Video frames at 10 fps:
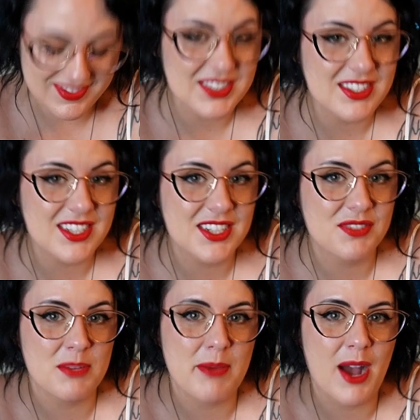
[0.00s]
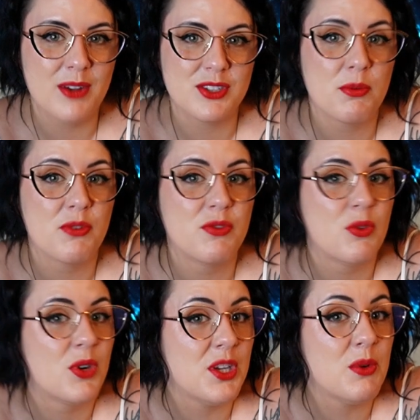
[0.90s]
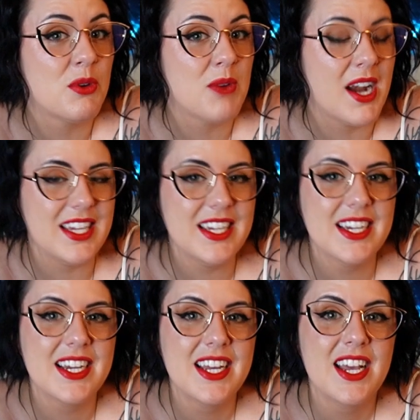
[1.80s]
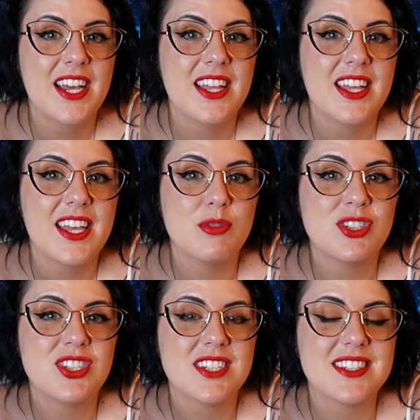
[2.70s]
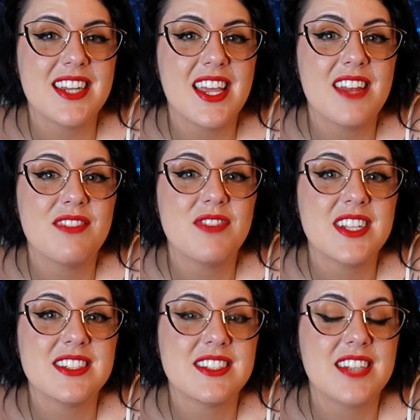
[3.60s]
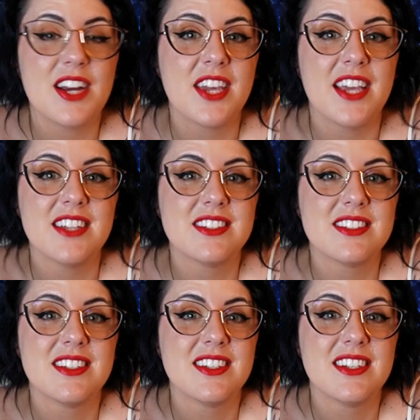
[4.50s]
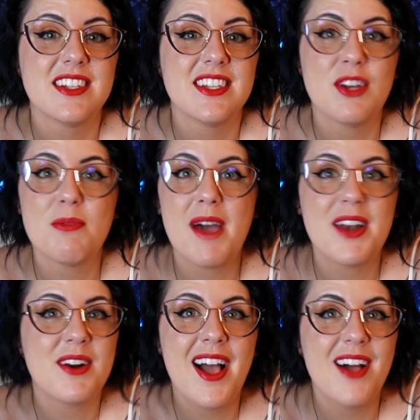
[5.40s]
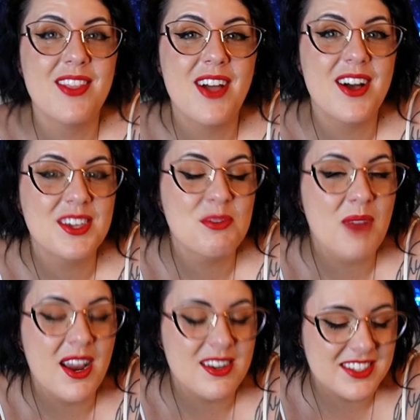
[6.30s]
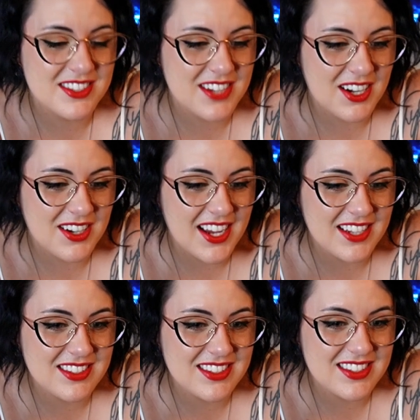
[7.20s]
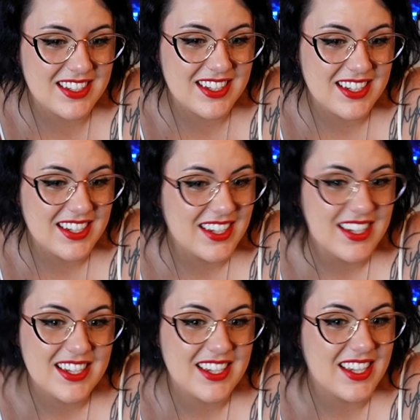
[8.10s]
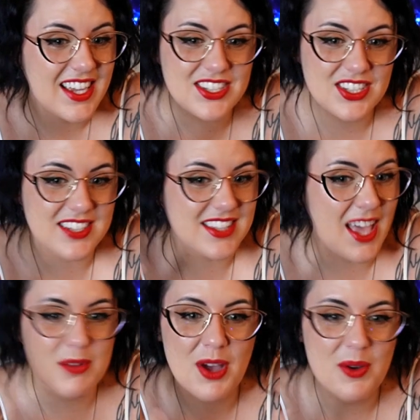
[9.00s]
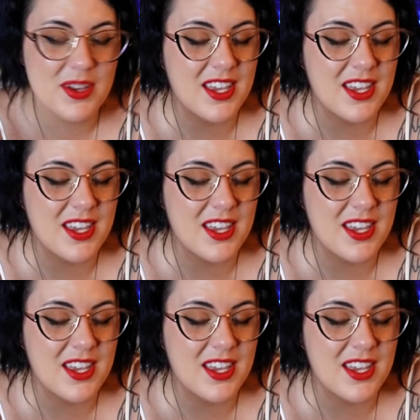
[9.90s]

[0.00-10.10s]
to defeat Bowser before you were ready, it was just an infinite staircase. No matter how long you ran on the staircase, it just kept going